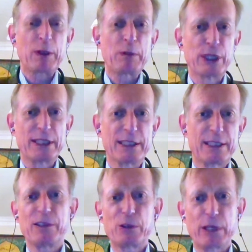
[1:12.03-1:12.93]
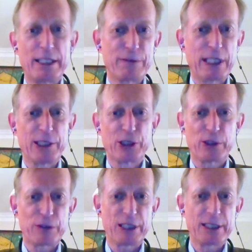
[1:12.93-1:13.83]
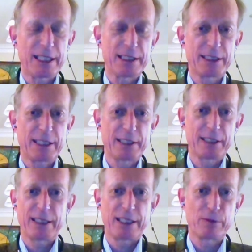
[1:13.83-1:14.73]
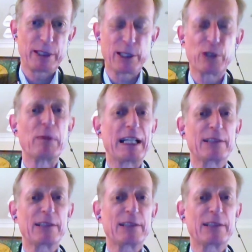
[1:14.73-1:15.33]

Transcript: Britain's in grave danger of turning into Italy and we'll go